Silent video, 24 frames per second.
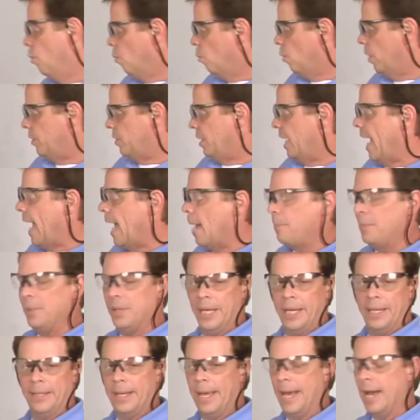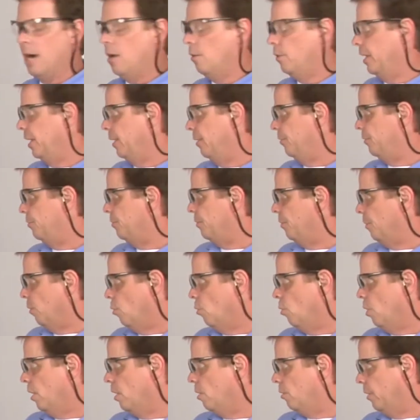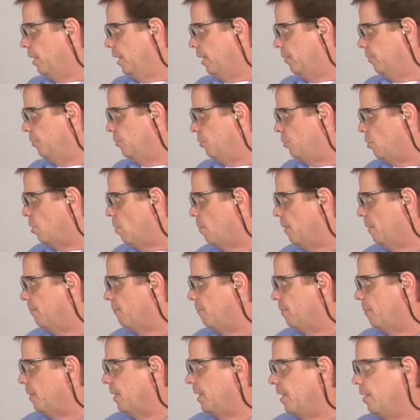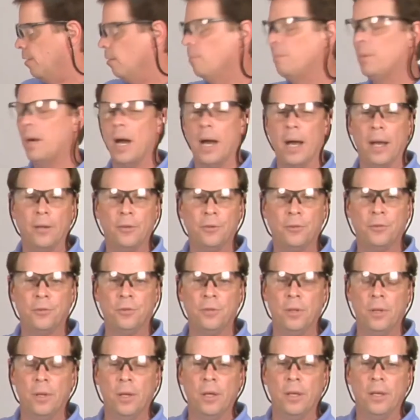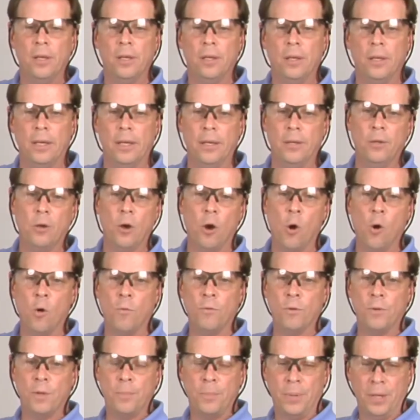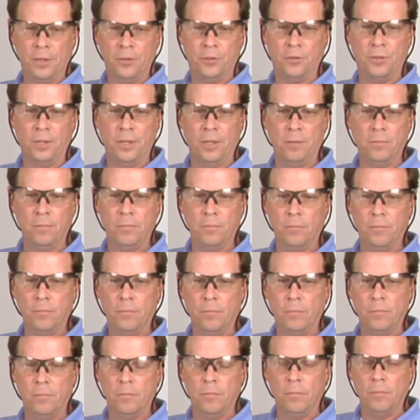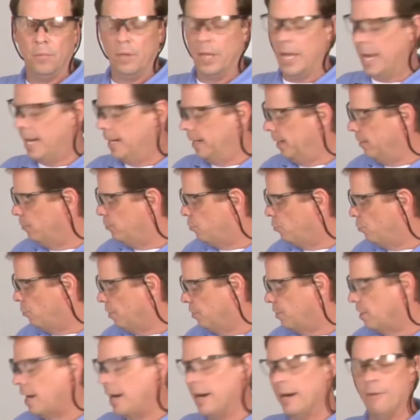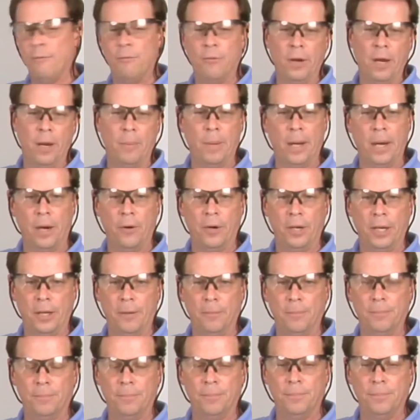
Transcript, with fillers: What's happening now is the oil is going from the gearbox in over the piston and into the diaphragm area.